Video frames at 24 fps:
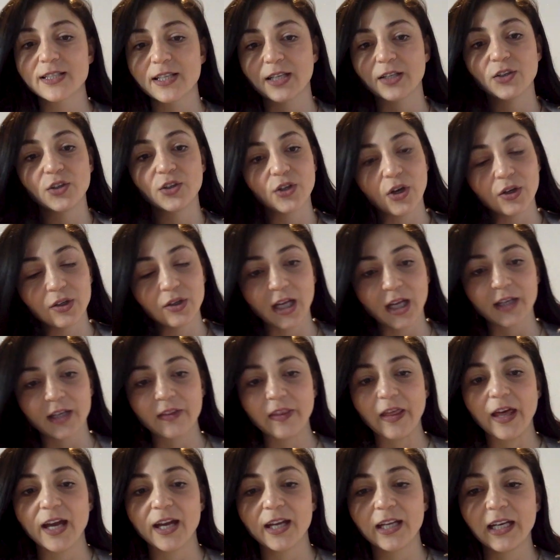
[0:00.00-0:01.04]
and you don't like
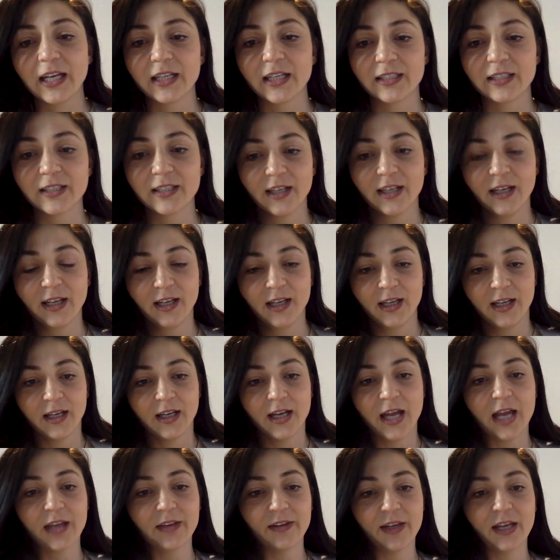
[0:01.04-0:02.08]
that, and
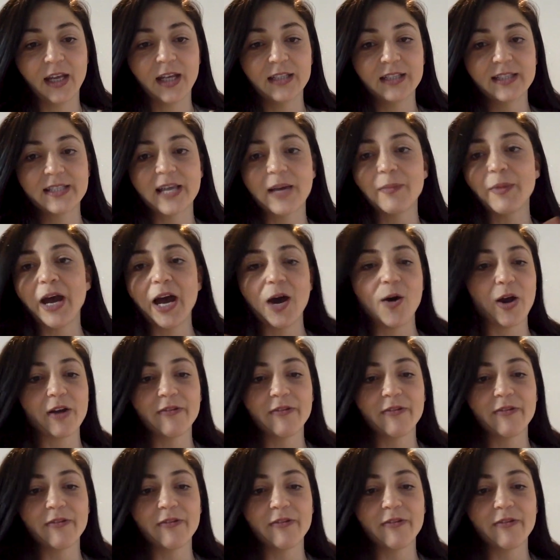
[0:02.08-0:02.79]
somehow